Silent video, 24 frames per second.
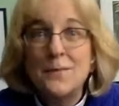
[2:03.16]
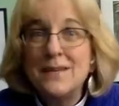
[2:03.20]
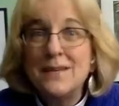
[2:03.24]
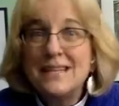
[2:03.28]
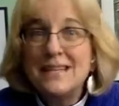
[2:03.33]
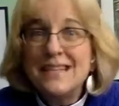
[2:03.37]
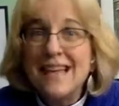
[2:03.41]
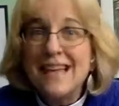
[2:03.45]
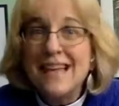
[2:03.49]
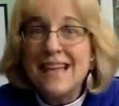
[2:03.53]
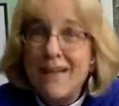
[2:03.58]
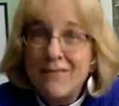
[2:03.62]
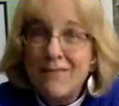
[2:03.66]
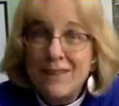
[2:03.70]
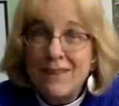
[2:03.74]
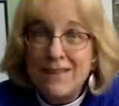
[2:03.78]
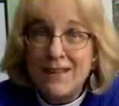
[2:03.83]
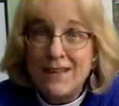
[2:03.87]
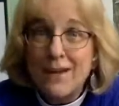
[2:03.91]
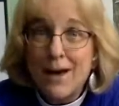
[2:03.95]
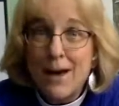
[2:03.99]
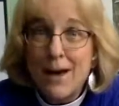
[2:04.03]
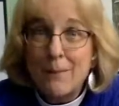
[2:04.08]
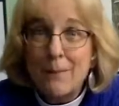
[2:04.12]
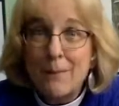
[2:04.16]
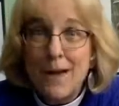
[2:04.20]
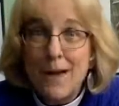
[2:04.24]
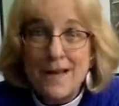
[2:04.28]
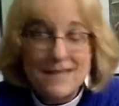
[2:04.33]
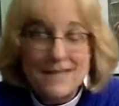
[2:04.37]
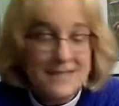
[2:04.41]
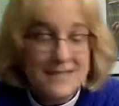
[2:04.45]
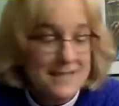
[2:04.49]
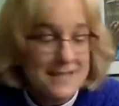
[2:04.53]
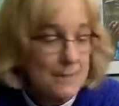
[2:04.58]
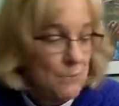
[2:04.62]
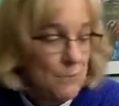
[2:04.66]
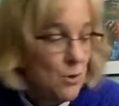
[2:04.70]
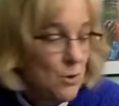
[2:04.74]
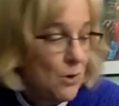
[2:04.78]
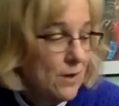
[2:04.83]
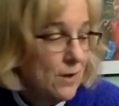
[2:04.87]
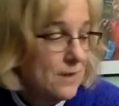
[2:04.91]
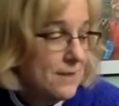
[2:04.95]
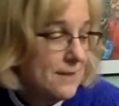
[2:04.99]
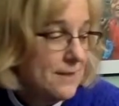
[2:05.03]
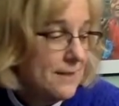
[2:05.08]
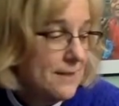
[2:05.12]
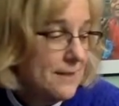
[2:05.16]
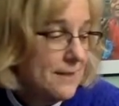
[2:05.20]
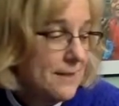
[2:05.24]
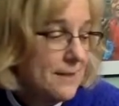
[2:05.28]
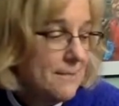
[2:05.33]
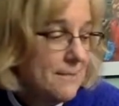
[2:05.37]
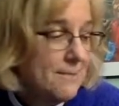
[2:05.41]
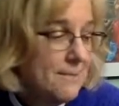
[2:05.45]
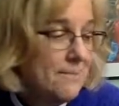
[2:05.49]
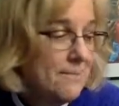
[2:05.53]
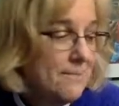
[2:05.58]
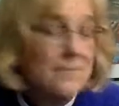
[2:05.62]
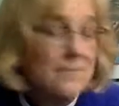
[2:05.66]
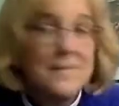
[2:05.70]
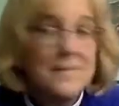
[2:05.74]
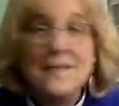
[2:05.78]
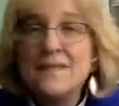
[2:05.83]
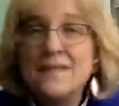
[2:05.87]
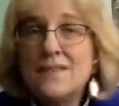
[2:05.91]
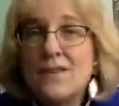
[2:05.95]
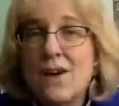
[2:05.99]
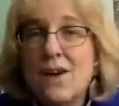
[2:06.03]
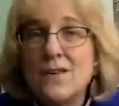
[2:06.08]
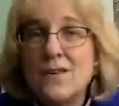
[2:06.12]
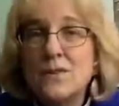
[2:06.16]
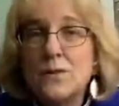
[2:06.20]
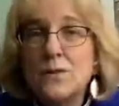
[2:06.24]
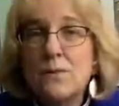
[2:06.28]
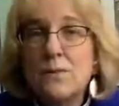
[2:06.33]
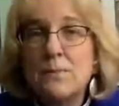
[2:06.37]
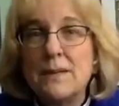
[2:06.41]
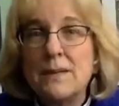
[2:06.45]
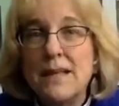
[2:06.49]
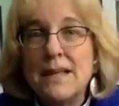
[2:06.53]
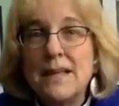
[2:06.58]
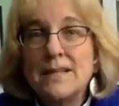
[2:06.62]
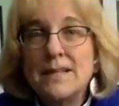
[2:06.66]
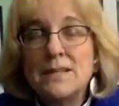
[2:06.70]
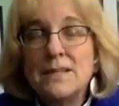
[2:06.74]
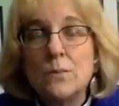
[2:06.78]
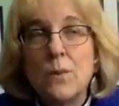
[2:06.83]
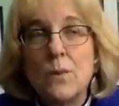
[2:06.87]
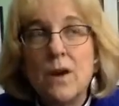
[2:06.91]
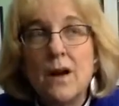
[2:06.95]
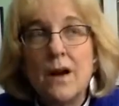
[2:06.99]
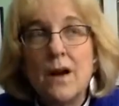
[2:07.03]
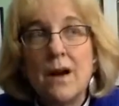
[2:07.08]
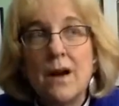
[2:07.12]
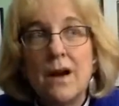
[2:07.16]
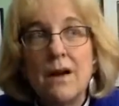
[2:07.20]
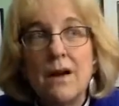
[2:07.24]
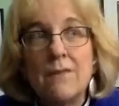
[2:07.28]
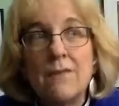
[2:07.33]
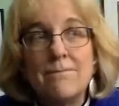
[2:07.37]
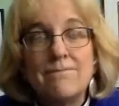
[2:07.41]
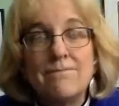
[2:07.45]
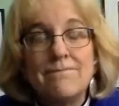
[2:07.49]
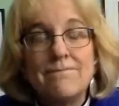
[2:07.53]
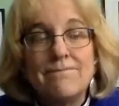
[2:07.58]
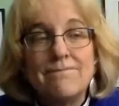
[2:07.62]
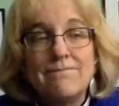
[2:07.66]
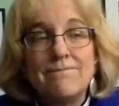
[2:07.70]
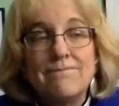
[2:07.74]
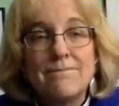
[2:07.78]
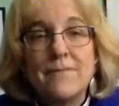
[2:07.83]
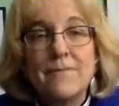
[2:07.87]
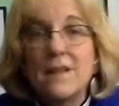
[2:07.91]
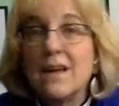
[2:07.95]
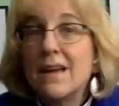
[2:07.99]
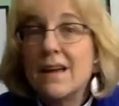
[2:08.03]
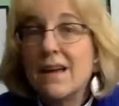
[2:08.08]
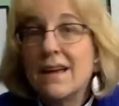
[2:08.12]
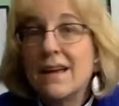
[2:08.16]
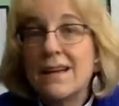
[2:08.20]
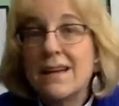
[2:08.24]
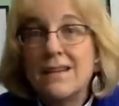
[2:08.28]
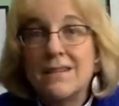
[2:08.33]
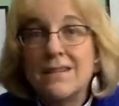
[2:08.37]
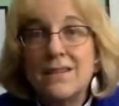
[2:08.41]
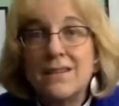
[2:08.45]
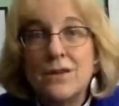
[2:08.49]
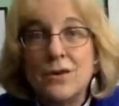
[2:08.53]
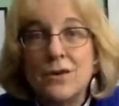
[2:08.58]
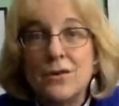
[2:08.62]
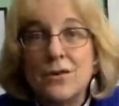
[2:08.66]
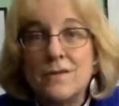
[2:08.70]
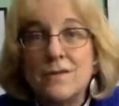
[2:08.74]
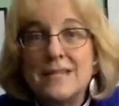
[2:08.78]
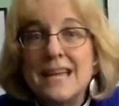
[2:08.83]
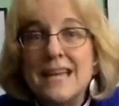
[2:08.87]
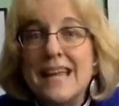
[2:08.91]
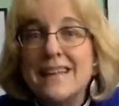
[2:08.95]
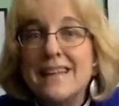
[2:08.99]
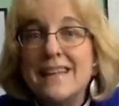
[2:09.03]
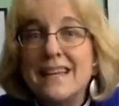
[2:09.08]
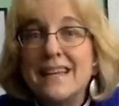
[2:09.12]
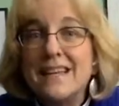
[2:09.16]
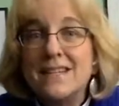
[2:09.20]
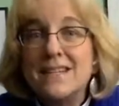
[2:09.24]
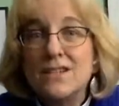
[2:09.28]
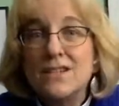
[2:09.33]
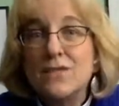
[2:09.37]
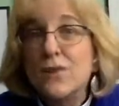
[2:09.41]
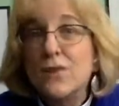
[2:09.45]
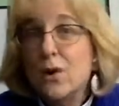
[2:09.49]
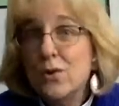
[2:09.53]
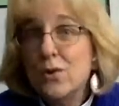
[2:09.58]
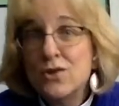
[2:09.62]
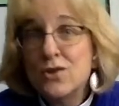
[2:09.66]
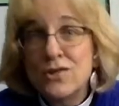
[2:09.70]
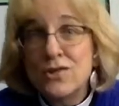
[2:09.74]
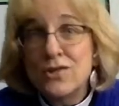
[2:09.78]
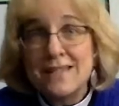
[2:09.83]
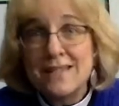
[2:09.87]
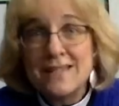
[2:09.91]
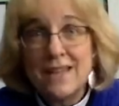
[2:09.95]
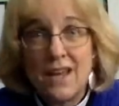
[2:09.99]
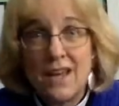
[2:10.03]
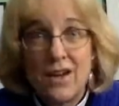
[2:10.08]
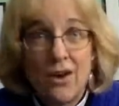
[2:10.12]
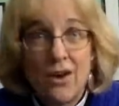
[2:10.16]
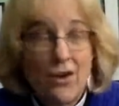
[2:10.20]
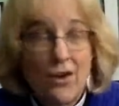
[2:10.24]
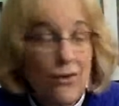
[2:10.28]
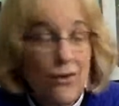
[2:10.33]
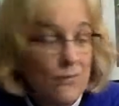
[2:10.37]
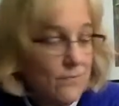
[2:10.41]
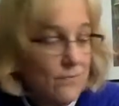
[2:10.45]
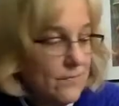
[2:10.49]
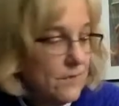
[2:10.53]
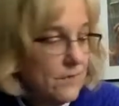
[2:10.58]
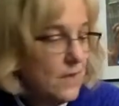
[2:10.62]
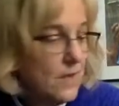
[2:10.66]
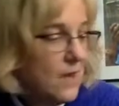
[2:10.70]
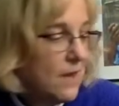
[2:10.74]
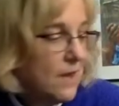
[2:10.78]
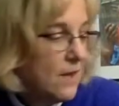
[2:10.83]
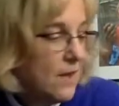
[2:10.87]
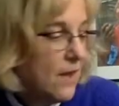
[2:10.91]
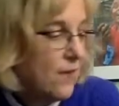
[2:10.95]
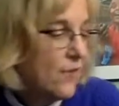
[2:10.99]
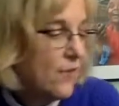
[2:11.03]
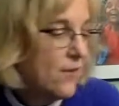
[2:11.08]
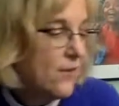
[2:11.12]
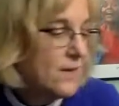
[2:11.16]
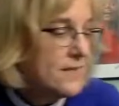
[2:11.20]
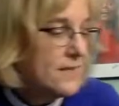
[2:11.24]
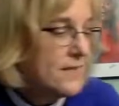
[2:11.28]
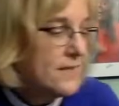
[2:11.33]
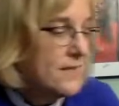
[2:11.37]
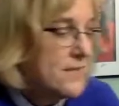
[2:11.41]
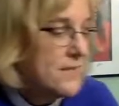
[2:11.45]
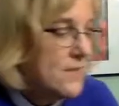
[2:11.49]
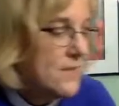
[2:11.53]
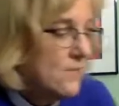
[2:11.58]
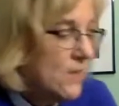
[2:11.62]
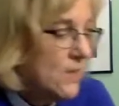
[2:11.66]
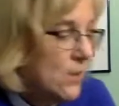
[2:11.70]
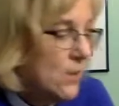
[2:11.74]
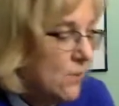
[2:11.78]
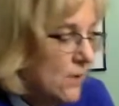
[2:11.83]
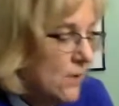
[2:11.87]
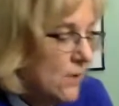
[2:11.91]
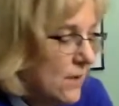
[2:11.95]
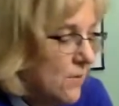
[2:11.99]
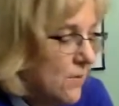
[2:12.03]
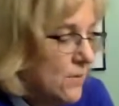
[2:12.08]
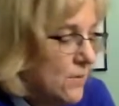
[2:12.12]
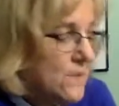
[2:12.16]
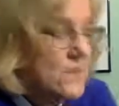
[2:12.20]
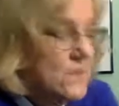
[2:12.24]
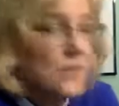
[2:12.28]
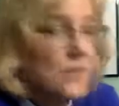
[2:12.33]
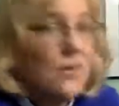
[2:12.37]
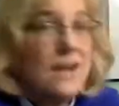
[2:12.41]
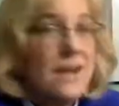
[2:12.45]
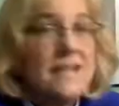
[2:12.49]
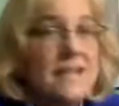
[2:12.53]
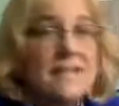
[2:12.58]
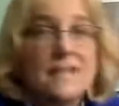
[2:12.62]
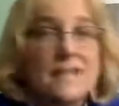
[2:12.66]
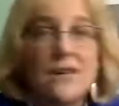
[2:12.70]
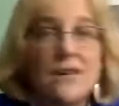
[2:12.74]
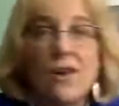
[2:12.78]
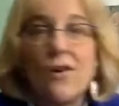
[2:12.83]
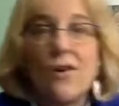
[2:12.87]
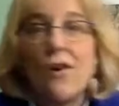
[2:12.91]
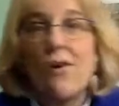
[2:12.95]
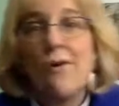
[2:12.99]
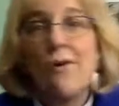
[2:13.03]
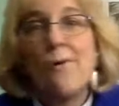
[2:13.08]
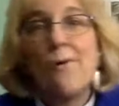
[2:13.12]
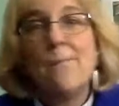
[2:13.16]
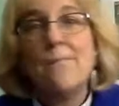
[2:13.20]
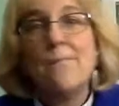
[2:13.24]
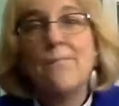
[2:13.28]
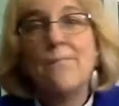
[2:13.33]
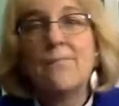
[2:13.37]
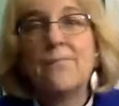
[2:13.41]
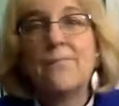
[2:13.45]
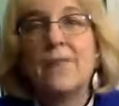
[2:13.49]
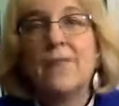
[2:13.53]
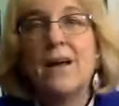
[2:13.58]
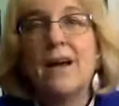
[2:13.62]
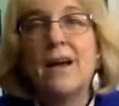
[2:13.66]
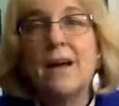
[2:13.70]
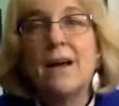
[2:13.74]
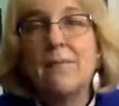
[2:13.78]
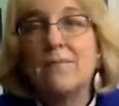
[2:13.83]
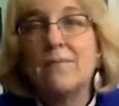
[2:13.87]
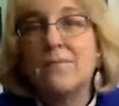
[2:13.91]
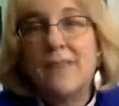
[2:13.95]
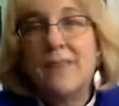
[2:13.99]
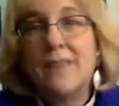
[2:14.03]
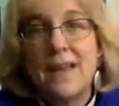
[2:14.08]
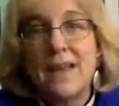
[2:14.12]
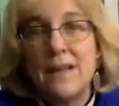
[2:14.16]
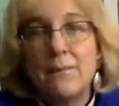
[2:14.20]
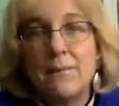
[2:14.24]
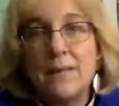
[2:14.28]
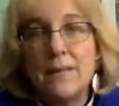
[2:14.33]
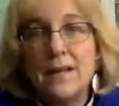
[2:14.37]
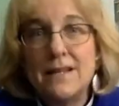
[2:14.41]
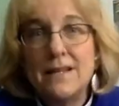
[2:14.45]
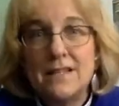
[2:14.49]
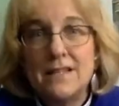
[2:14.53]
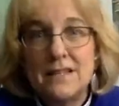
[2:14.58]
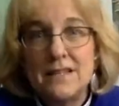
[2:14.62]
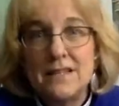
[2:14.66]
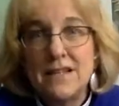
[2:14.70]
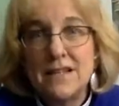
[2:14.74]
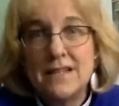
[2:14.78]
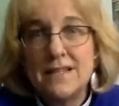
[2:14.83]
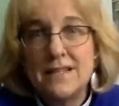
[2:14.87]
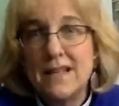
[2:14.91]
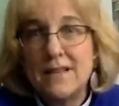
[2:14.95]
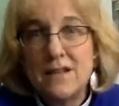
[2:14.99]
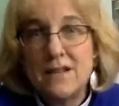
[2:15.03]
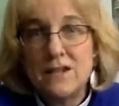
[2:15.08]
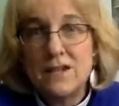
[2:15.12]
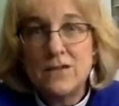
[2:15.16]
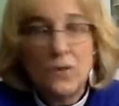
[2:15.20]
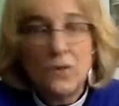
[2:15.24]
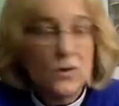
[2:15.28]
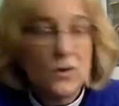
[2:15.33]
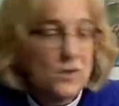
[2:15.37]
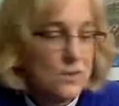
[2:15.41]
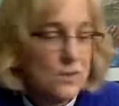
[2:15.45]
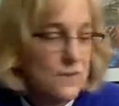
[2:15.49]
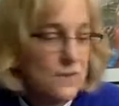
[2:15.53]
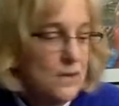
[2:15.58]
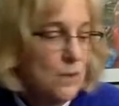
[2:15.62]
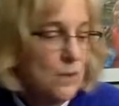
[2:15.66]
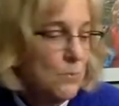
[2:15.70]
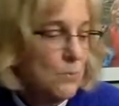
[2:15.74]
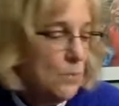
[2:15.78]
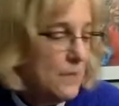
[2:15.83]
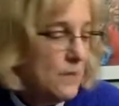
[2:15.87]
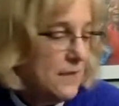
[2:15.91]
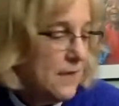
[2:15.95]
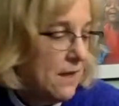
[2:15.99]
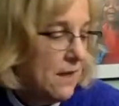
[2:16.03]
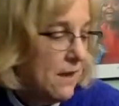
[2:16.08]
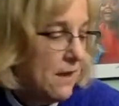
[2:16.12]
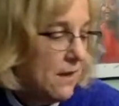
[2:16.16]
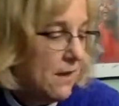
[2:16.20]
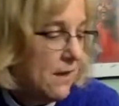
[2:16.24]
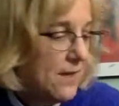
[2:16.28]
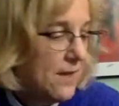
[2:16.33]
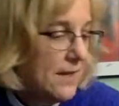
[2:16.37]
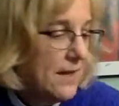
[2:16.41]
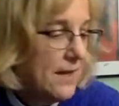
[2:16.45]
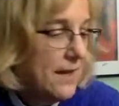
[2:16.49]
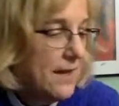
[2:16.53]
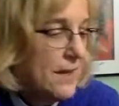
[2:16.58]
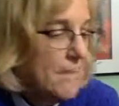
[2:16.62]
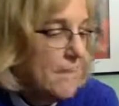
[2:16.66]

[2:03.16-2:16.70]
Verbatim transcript: so I don't need to have it in the God box anymore. This is also a place where uh, your daily devotions can go. Like, for instance, if you use Christ in our home, um, that can be a, a daily devotional that you put here.